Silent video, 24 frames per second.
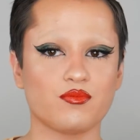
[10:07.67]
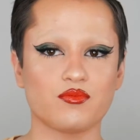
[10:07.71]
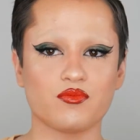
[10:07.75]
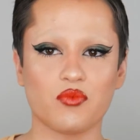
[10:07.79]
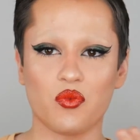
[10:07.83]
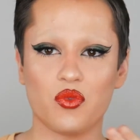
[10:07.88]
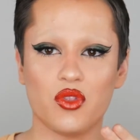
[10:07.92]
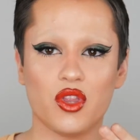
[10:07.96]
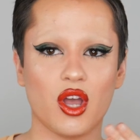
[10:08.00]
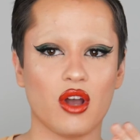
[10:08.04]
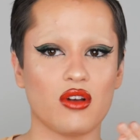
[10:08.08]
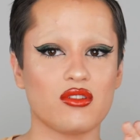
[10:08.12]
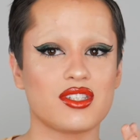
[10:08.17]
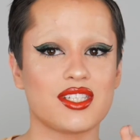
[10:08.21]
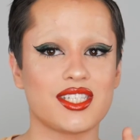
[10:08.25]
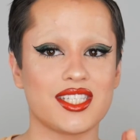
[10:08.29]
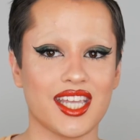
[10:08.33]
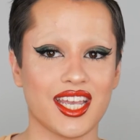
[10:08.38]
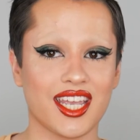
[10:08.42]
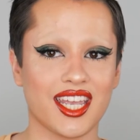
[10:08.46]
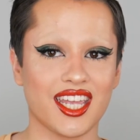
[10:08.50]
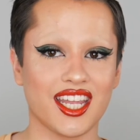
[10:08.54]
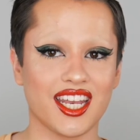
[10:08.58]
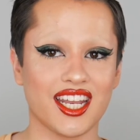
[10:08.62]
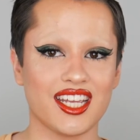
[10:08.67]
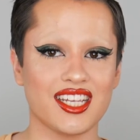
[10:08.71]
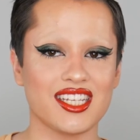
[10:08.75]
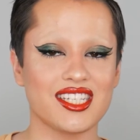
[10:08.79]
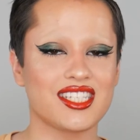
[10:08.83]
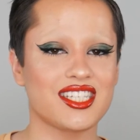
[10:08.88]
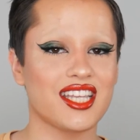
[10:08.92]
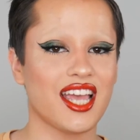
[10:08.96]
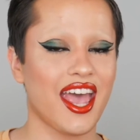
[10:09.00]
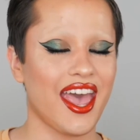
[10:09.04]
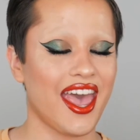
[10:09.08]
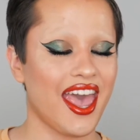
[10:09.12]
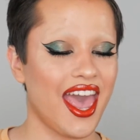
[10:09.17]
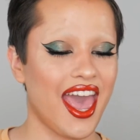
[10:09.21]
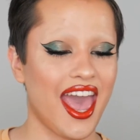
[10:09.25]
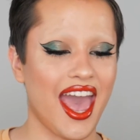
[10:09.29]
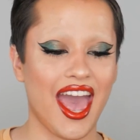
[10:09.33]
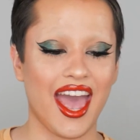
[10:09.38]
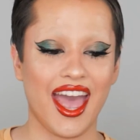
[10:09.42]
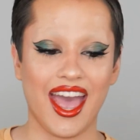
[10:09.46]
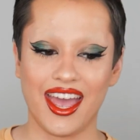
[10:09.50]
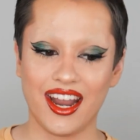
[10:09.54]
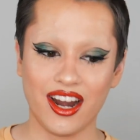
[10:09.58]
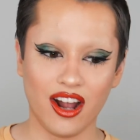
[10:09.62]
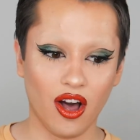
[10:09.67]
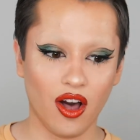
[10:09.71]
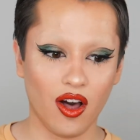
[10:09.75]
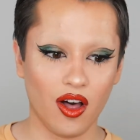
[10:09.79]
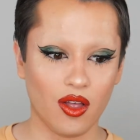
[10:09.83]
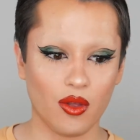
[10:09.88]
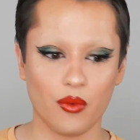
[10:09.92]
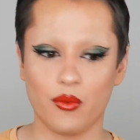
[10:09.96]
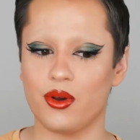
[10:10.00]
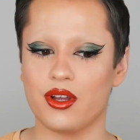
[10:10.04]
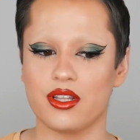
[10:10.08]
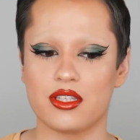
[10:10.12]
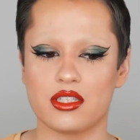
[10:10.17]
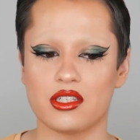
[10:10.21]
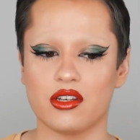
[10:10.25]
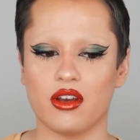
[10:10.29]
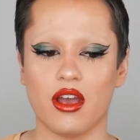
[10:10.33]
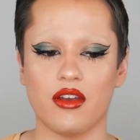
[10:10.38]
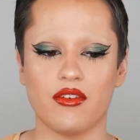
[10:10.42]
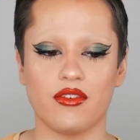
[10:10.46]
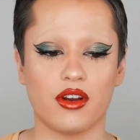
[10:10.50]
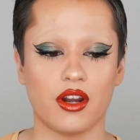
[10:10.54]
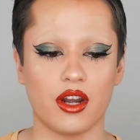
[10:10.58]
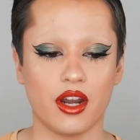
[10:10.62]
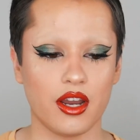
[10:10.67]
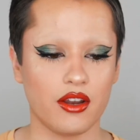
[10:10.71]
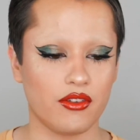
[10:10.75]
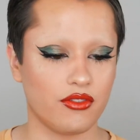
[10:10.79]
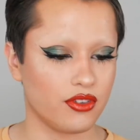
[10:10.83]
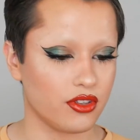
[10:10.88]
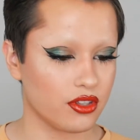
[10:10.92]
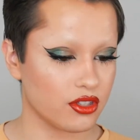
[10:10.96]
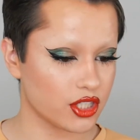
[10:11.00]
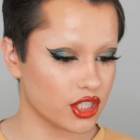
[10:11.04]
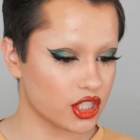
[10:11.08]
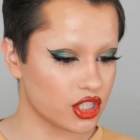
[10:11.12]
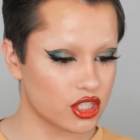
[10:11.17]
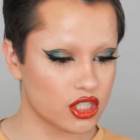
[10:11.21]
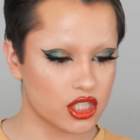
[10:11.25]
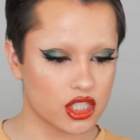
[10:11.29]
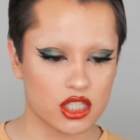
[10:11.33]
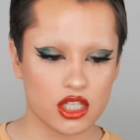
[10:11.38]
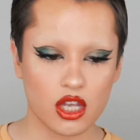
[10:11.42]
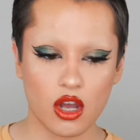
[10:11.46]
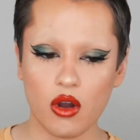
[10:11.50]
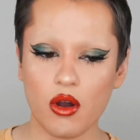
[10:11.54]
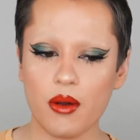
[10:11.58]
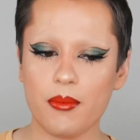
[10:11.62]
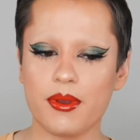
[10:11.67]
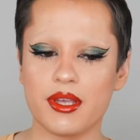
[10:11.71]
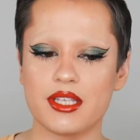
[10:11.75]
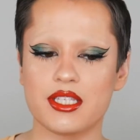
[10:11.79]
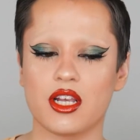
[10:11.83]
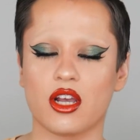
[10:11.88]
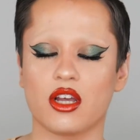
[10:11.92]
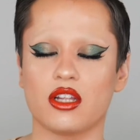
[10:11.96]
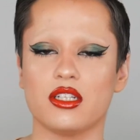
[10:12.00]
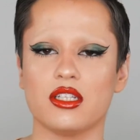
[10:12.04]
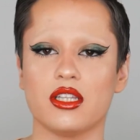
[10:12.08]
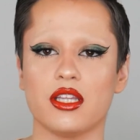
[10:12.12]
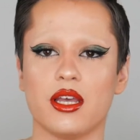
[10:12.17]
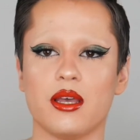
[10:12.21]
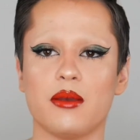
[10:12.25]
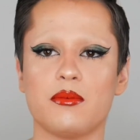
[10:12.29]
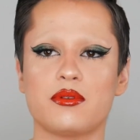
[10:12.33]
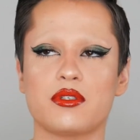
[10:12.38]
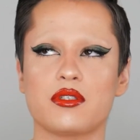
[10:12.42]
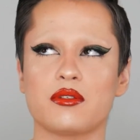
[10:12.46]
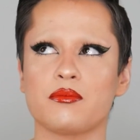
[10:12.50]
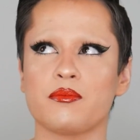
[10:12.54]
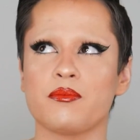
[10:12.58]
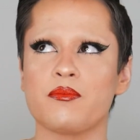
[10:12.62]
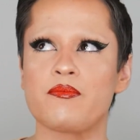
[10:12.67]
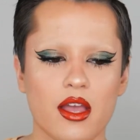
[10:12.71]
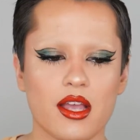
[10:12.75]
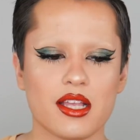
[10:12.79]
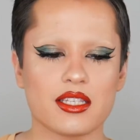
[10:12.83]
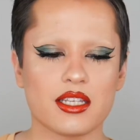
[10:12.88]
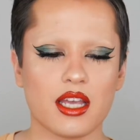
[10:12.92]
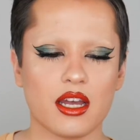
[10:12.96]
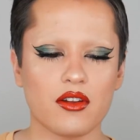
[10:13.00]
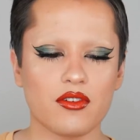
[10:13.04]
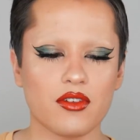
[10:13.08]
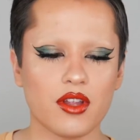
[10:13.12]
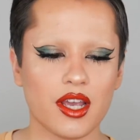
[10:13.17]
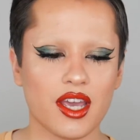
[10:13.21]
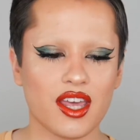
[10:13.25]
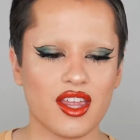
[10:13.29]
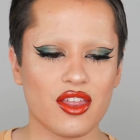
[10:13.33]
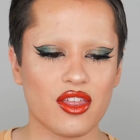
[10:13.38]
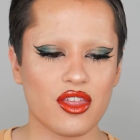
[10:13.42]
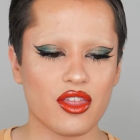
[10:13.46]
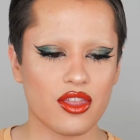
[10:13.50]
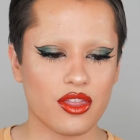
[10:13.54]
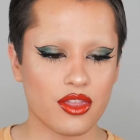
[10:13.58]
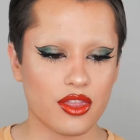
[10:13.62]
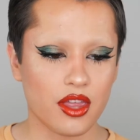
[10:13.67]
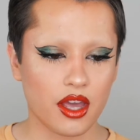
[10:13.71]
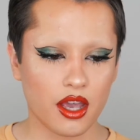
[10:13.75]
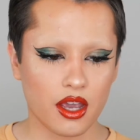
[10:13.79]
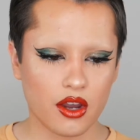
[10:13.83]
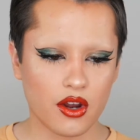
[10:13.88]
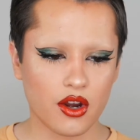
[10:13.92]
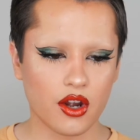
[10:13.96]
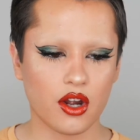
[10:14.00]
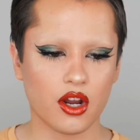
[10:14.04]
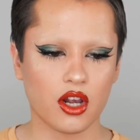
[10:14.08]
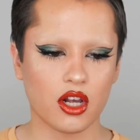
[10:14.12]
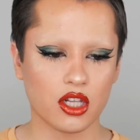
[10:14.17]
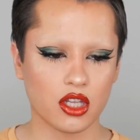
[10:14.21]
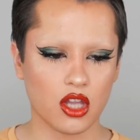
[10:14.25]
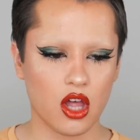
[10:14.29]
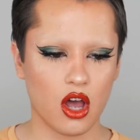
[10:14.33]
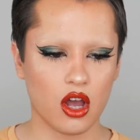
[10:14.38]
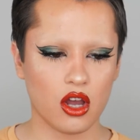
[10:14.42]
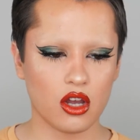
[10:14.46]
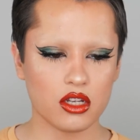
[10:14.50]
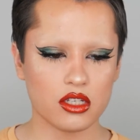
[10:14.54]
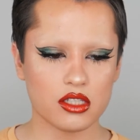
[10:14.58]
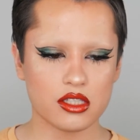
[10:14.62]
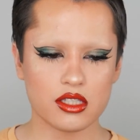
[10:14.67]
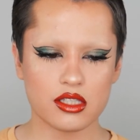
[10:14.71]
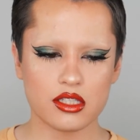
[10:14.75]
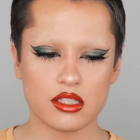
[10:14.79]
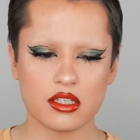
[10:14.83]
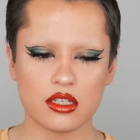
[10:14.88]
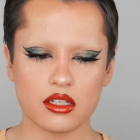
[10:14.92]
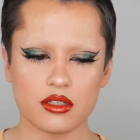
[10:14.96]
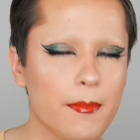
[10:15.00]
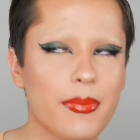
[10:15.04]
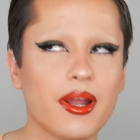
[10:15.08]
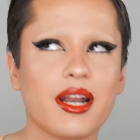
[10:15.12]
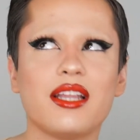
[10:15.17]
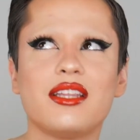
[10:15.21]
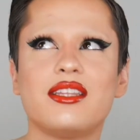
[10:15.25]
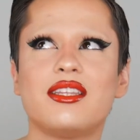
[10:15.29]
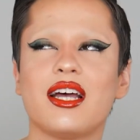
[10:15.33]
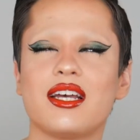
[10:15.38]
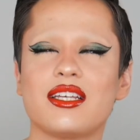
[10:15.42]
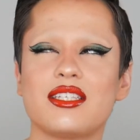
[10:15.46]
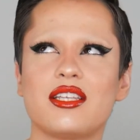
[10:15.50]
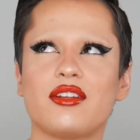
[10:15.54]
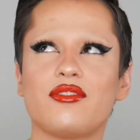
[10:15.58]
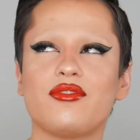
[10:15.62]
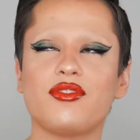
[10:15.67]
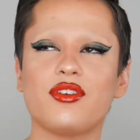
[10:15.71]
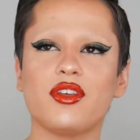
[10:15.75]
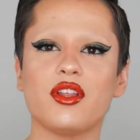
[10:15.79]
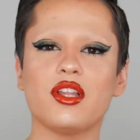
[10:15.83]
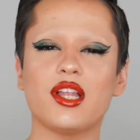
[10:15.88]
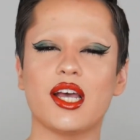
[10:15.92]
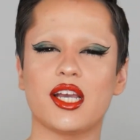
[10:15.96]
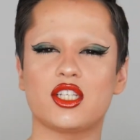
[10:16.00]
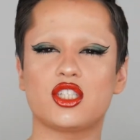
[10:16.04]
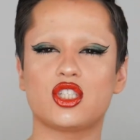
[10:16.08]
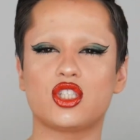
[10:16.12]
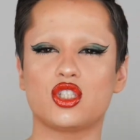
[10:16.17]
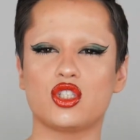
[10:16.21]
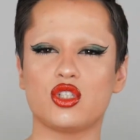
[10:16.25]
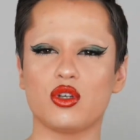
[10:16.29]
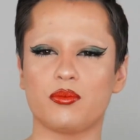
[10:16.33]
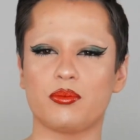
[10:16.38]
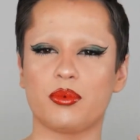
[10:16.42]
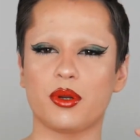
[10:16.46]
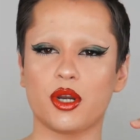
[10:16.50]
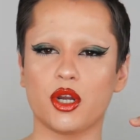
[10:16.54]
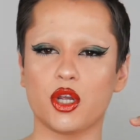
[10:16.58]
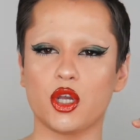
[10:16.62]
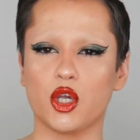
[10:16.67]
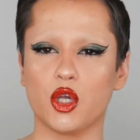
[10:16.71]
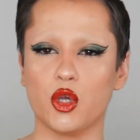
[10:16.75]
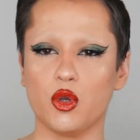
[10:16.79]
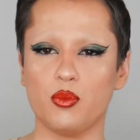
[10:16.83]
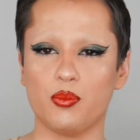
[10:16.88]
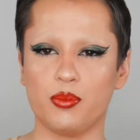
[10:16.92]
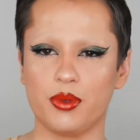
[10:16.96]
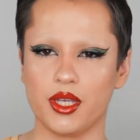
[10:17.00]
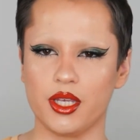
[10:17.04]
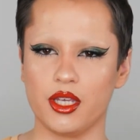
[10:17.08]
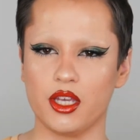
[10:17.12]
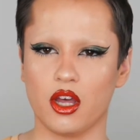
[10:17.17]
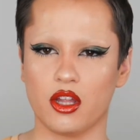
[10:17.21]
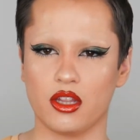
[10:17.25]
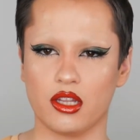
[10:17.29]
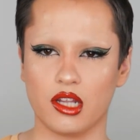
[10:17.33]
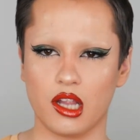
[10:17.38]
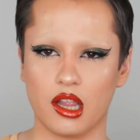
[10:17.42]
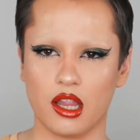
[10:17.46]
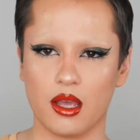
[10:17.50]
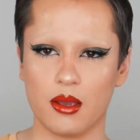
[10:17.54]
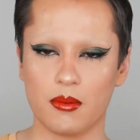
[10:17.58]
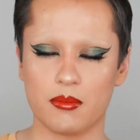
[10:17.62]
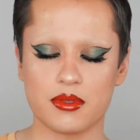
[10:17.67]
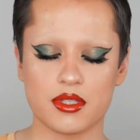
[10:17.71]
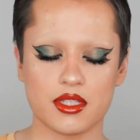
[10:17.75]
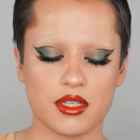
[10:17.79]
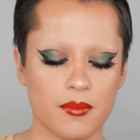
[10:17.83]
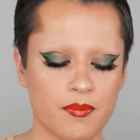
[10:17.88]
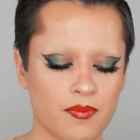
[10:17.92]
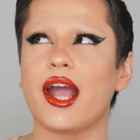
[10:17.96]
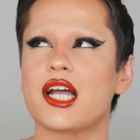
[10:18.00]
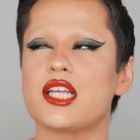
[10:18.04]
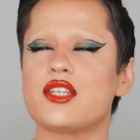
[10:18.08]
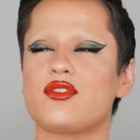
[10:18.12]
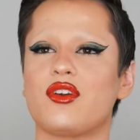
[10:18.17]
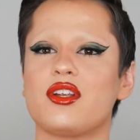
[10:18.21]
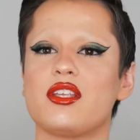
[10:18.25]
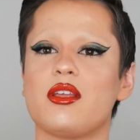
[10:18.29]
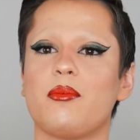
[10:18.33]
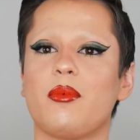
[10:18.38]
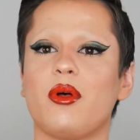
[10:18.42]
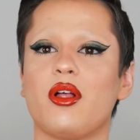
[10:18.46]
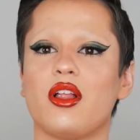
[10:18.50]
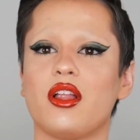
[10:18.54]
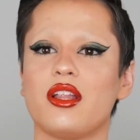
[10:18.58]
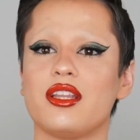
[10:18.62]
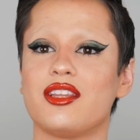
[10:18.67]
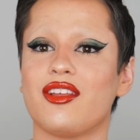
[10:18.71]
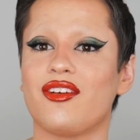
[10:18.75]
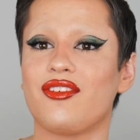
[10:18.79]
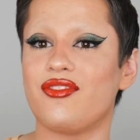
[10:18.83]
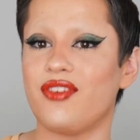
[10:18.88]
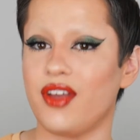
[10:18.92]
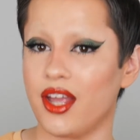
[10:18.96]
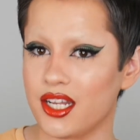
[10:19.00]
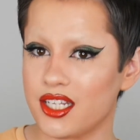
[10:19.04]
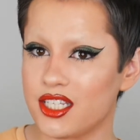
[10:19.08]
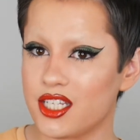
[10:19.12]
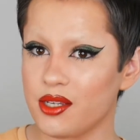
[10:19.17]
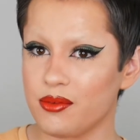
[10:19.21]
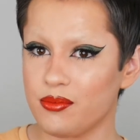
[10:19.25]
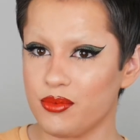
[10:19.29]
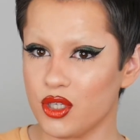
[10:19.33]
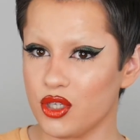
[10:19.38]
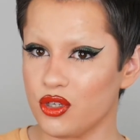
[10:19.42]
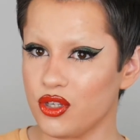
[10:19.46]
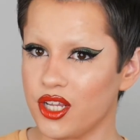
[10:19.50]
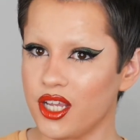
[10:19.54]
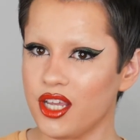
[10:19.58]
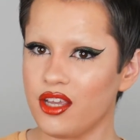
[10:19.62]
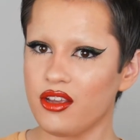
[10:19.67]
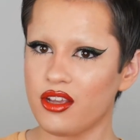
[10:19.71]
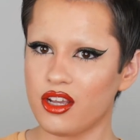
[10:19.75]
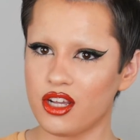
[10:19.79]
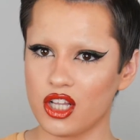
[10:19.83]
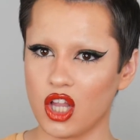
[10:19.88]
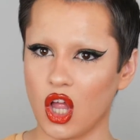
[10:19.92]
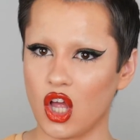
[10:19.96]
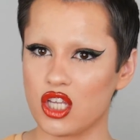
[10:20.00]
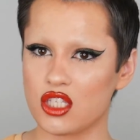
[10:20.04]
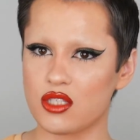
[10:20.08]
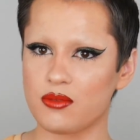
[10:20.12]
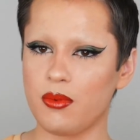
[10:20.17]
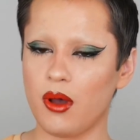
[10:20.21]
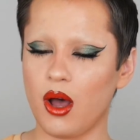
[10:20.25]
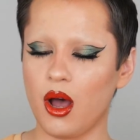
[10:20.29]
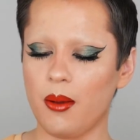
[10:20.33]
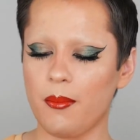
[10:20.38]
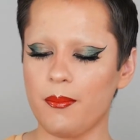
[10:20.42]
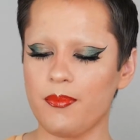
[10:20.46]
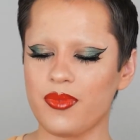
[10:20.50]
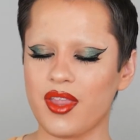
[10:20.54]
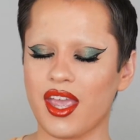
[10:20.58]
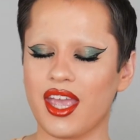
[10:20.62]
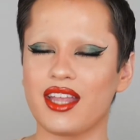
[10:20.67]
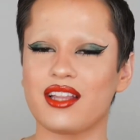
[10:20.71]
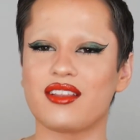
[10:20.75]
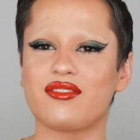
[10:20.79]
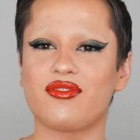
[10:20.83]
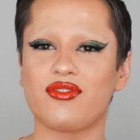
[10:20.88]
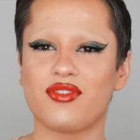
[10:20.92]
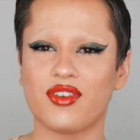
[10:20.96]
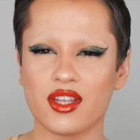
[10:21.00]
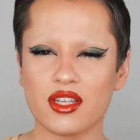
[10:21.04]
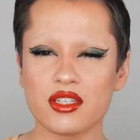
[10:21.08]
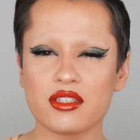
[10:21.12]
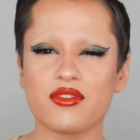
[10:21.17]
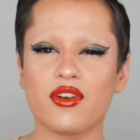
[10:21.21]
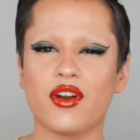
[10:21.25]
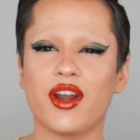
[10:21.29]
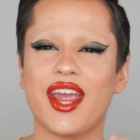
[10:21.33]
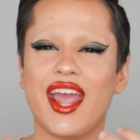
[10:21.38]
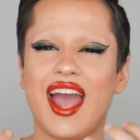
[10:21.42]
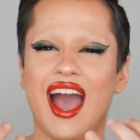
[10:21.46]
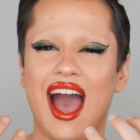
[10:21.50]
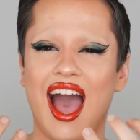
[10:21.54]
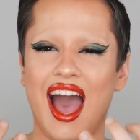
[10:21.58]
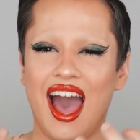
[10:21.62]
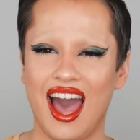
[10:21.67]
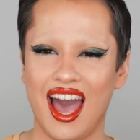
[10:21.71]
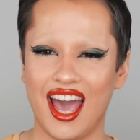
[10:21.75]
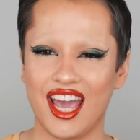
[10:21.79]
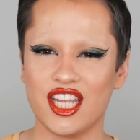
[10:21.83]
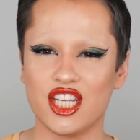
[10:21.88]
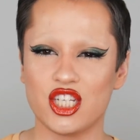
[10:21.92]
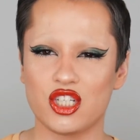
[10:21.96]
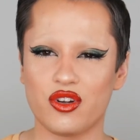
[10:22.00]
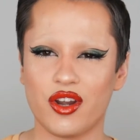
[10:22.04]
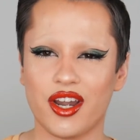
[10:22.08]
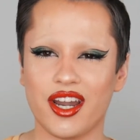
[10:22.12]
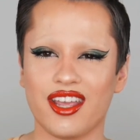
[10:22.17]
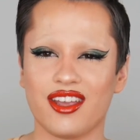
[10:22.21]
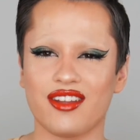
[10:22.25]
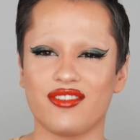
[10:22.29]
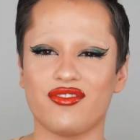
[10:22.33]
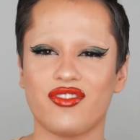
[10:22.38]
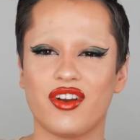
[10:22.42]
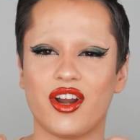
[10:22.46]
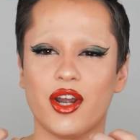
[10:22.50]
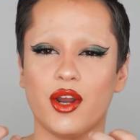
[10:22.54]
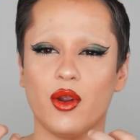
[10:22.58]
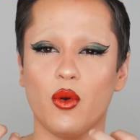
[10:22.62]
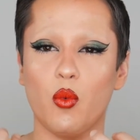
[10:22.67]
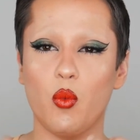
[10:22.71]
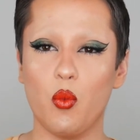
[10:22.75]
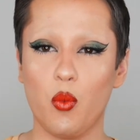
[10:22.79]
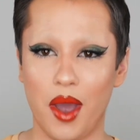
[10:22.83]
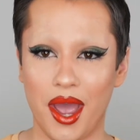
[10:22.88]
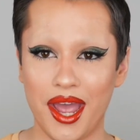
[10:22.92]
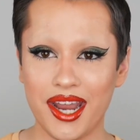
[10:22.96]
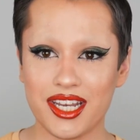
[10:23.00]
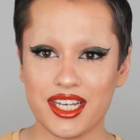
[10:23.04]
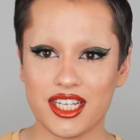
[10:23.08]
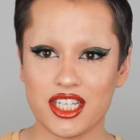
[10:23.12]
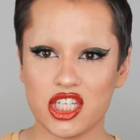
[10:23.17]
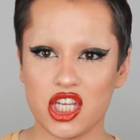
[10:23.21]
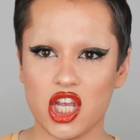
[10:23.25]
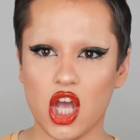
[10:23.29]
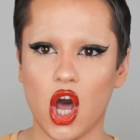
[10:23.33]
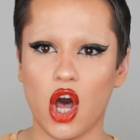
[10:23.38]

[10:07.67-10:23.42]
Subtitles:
no stickiness at all whatsoever. It feels so amazing on the lips. It's kind of like a thicker gloss, but it doesn't feel like super goopy on the lips. Because for example, the Fenty Beauty Gloss Bomb, it feels very hydrating and very wet